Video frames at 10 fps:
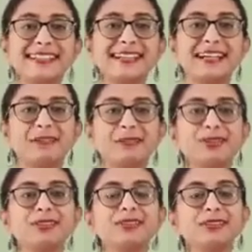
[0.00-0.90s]
That was
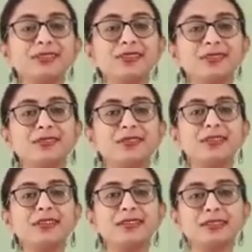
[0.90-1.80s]
the
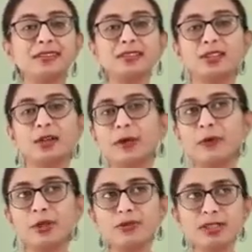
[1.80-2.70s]
topic
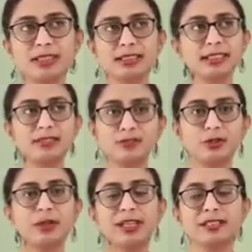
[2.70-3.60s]
which we discussed
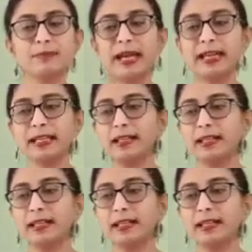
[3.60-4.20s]
few days back.